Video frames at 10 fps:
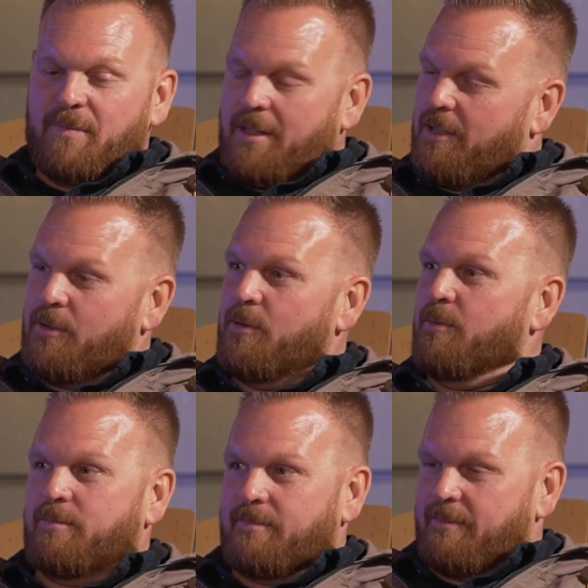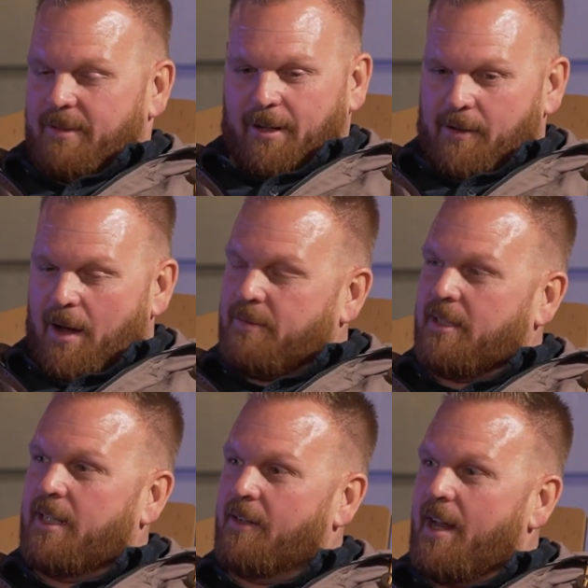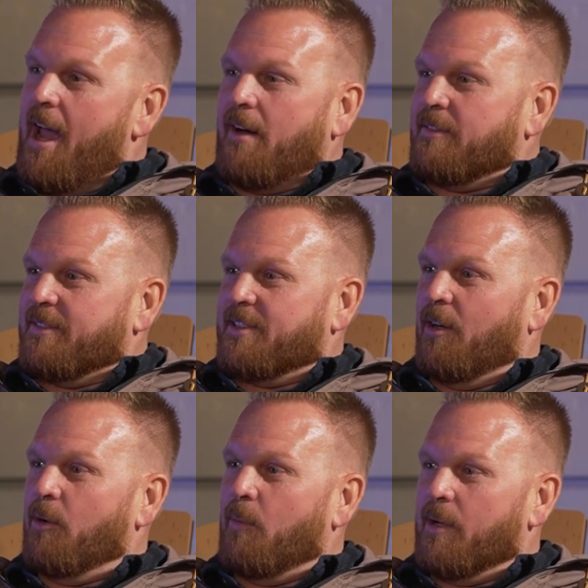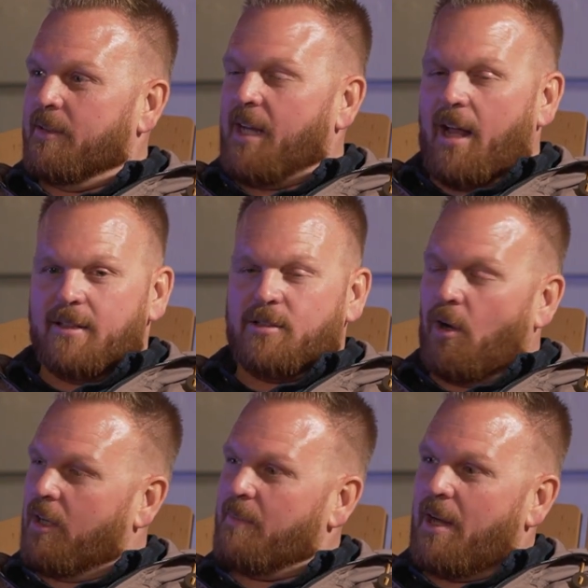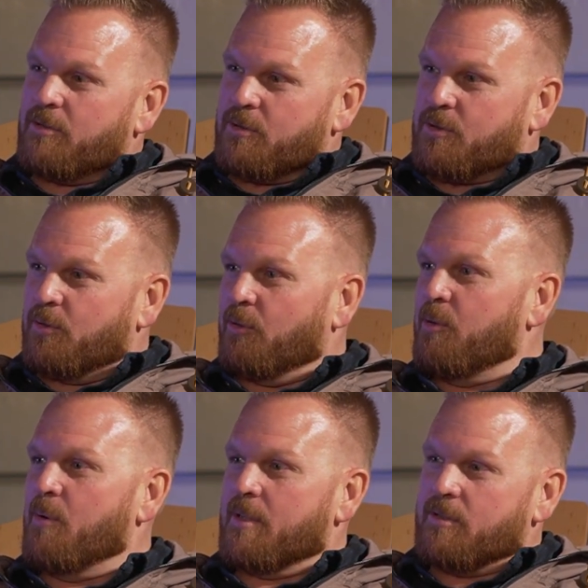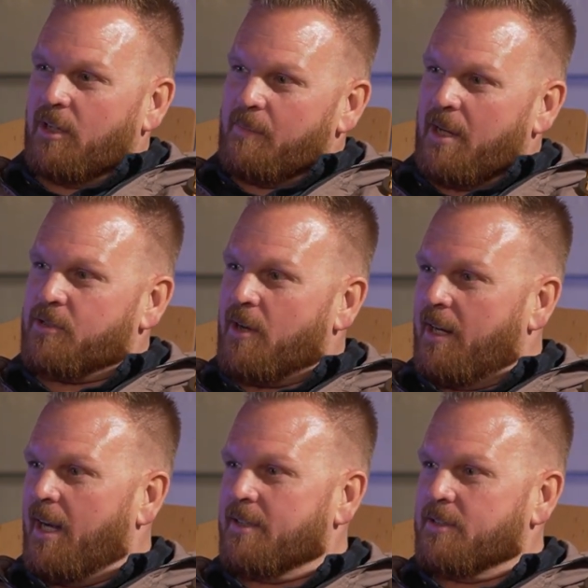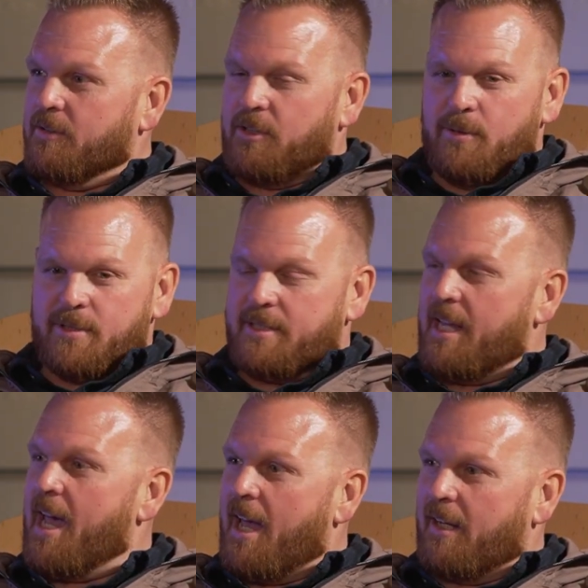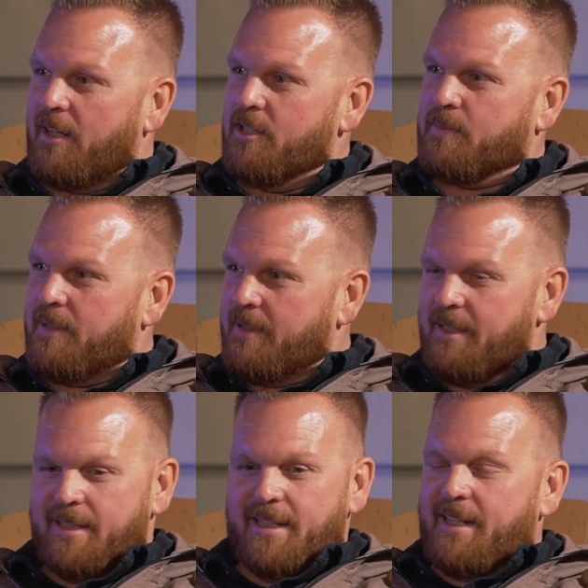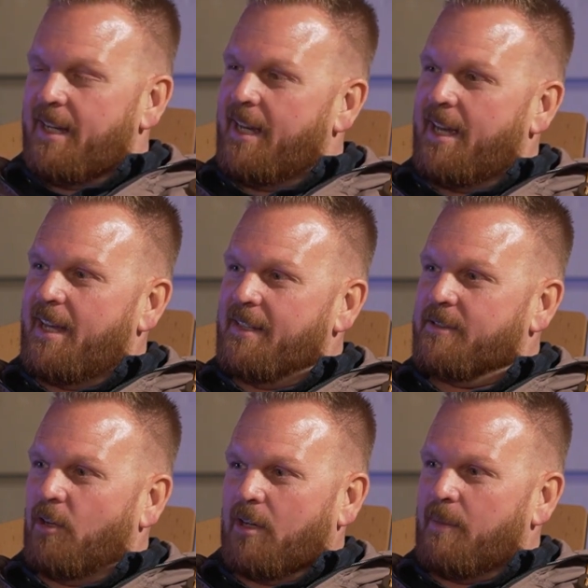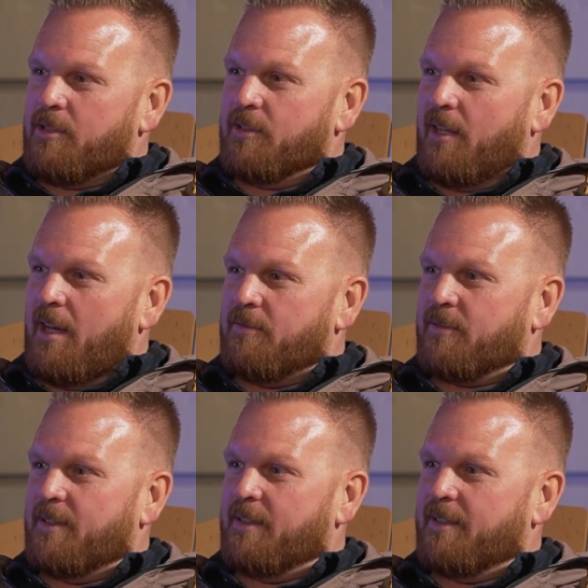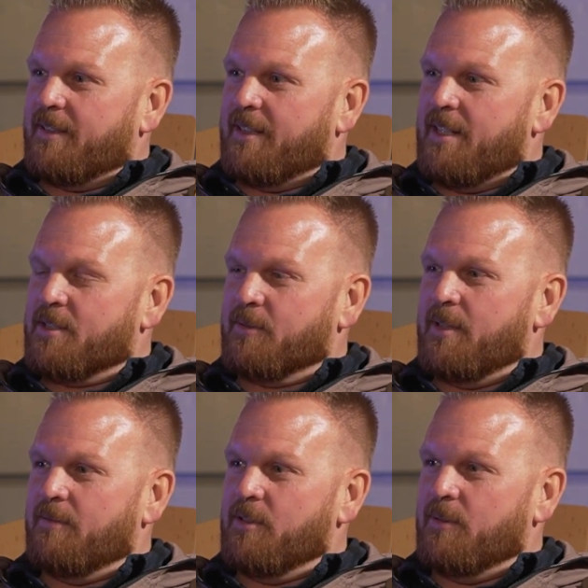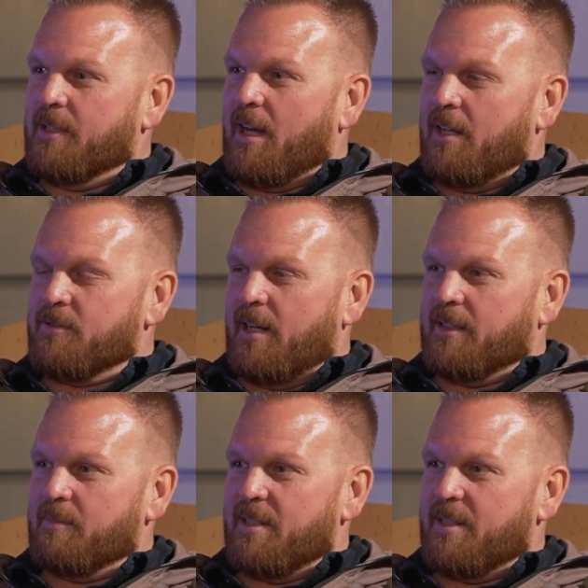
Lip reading: you are obviously here now. So we want to kind of talk about your story. We want to talk about TRIAXLE, you as a dad, husband, and talk about your life and the history of you in contracting